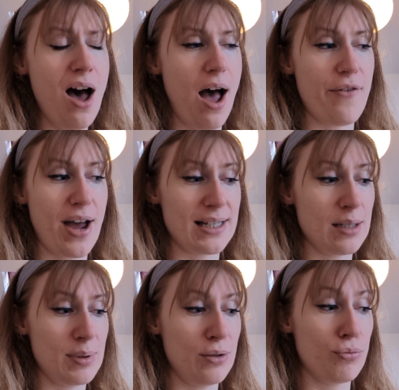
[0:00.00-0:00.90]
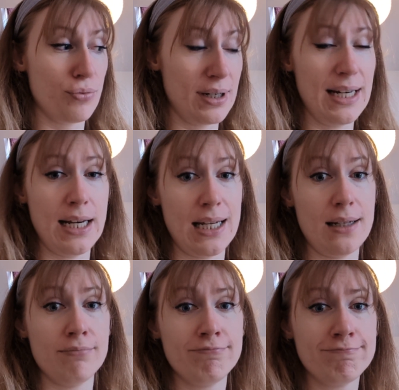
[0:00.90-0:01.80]
I've had to be
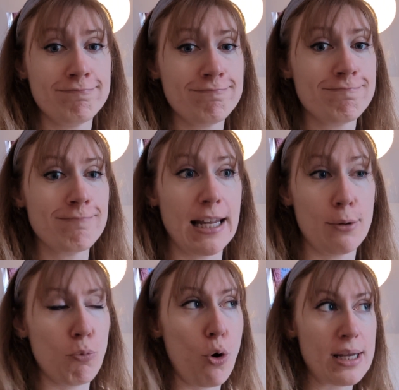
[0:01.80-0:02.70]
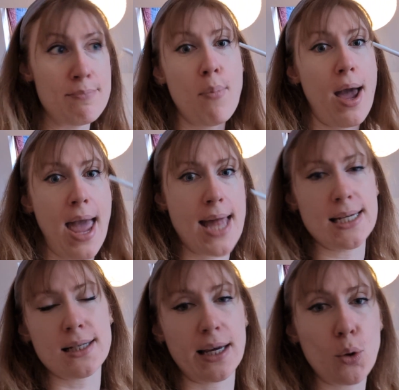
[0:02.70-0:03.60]
really, what in my head
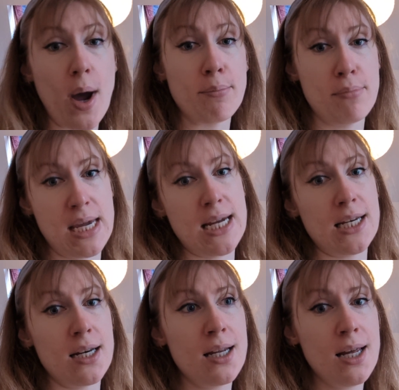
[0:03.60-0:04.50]
is like quite mean.